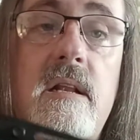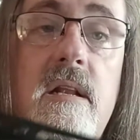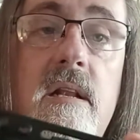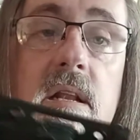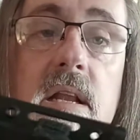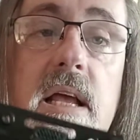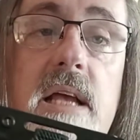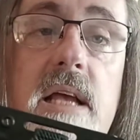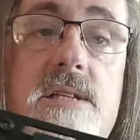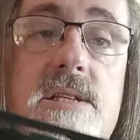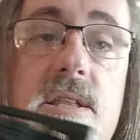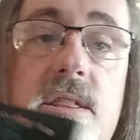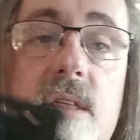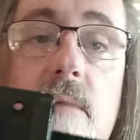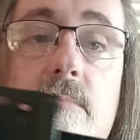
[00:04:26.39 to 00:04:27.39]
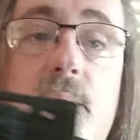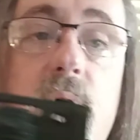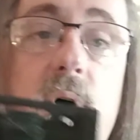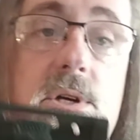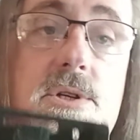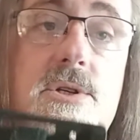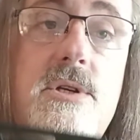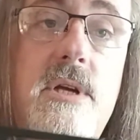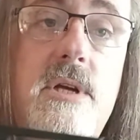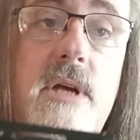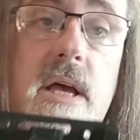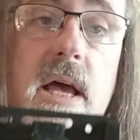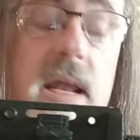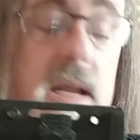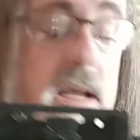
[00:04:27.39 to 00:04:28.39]
easy thumb push,
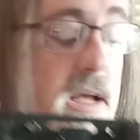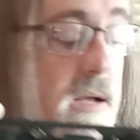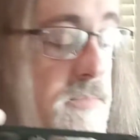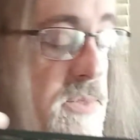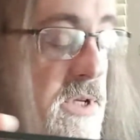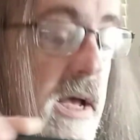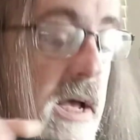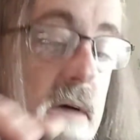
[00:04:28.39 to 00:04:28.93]
and it comes out.